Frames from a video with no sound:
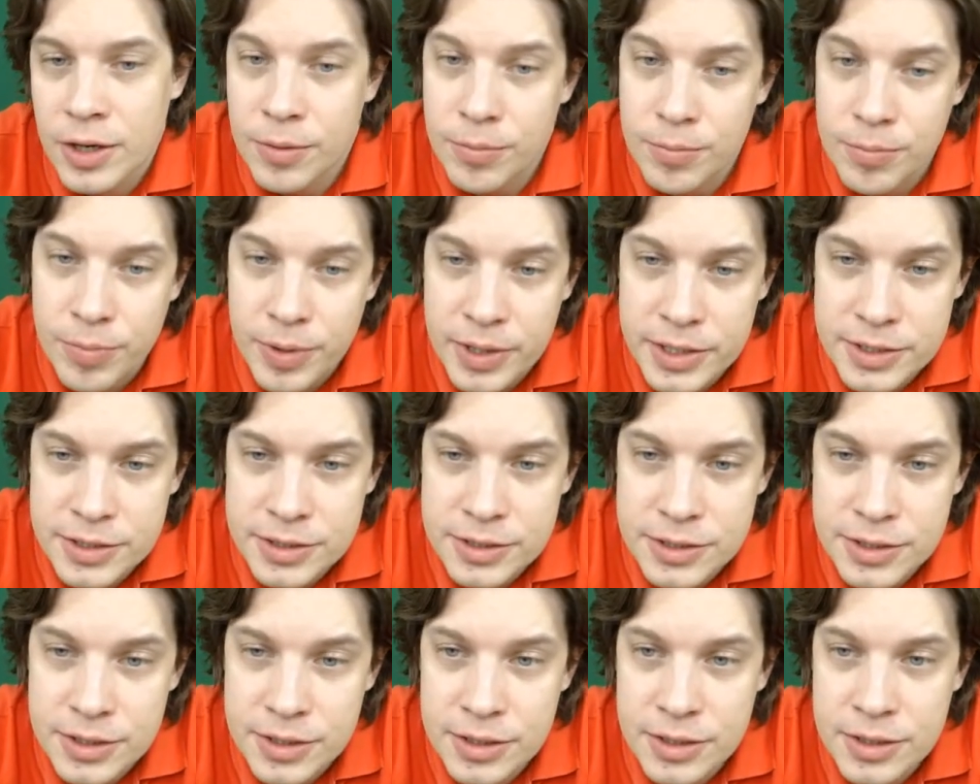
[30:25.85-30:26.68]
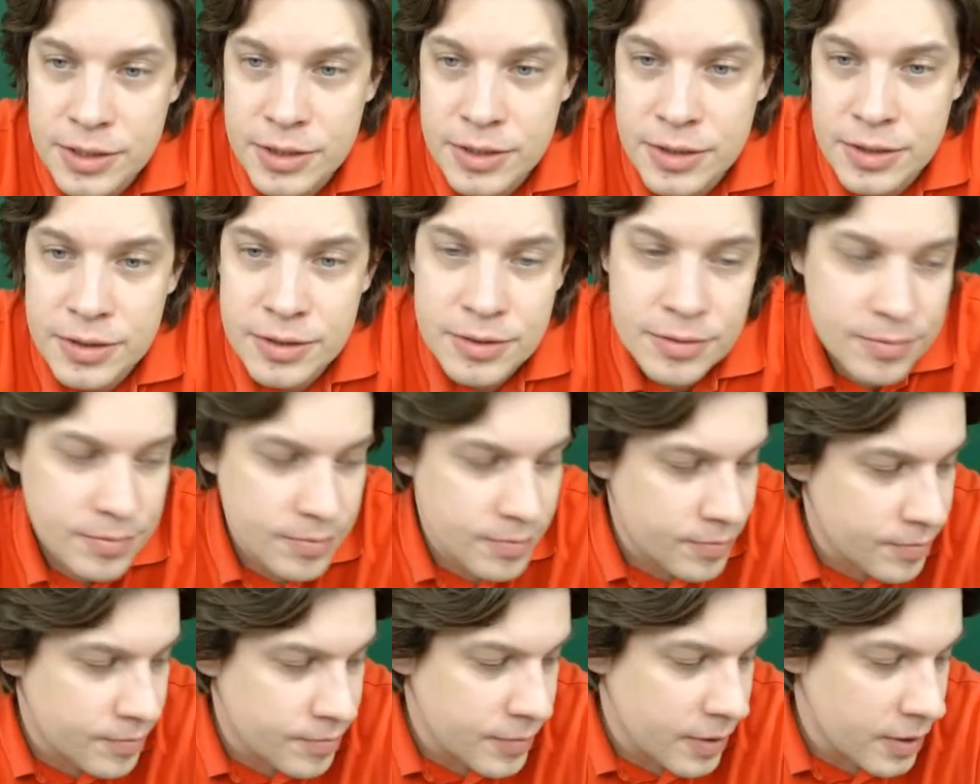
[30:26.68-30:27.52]
But
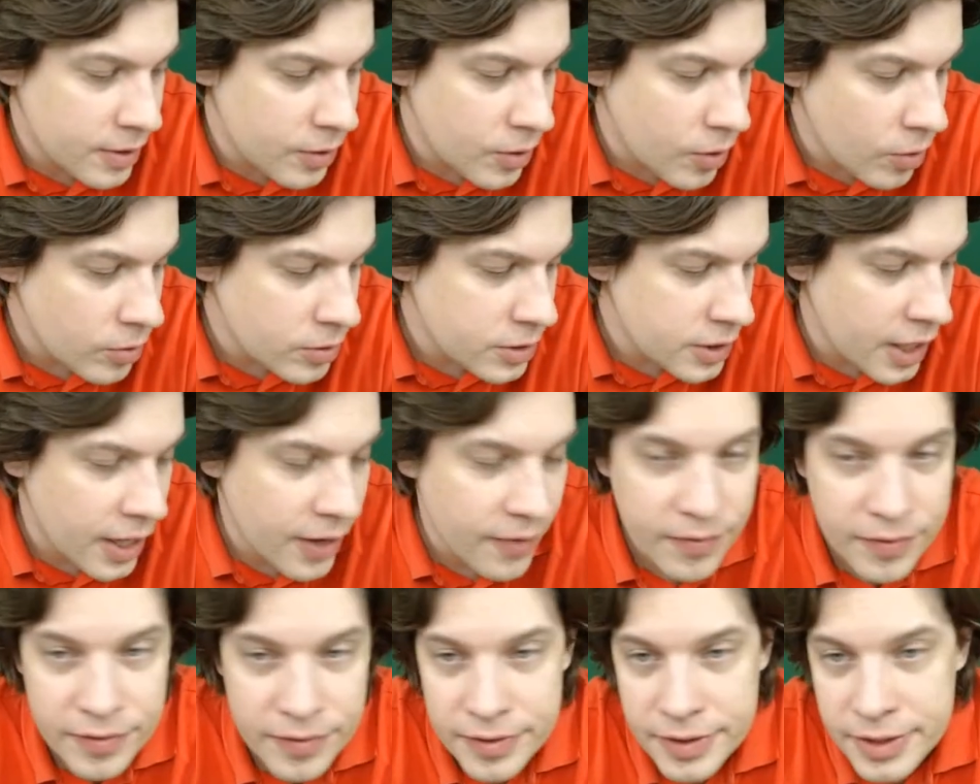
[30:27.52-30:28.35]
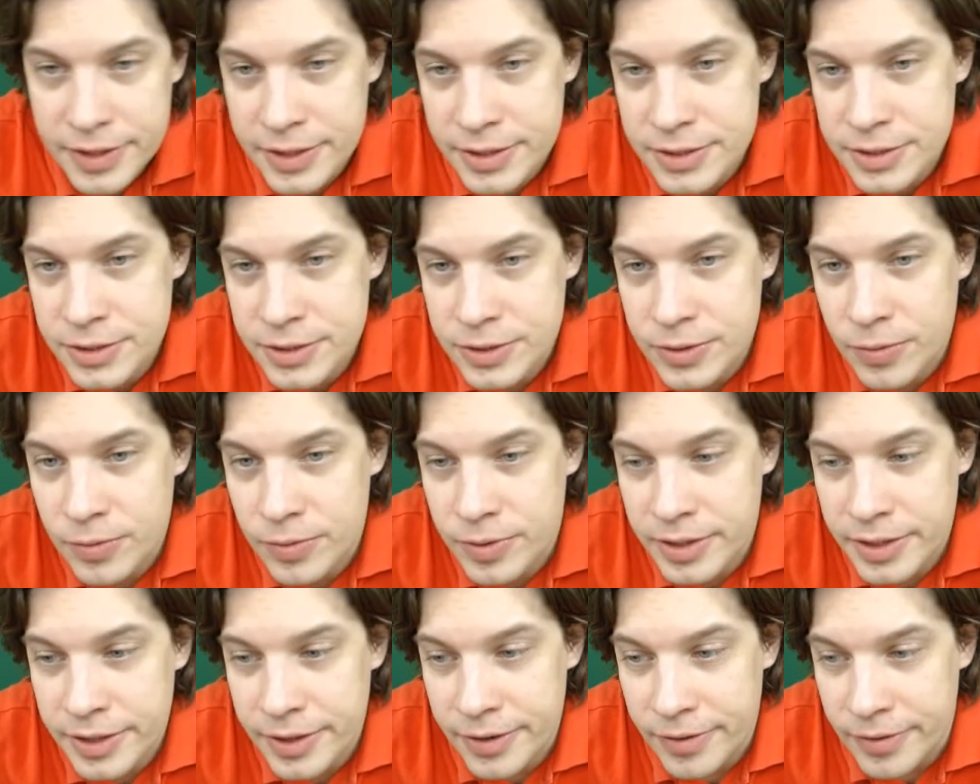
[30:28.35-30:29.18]
not everything is so
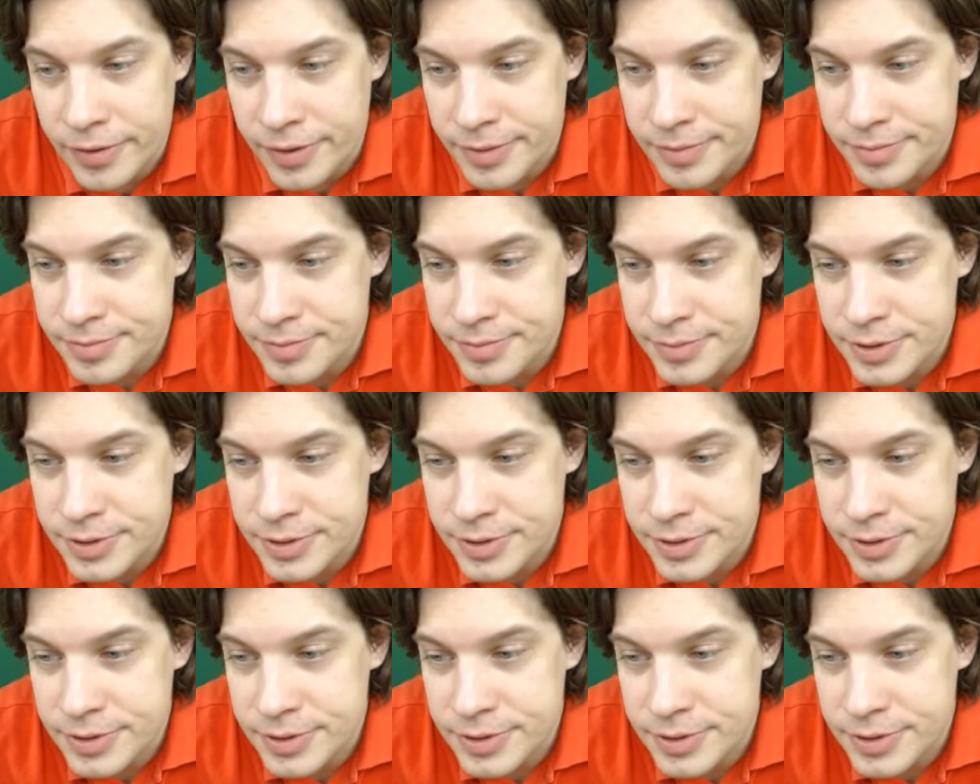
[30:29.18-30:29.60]
clear.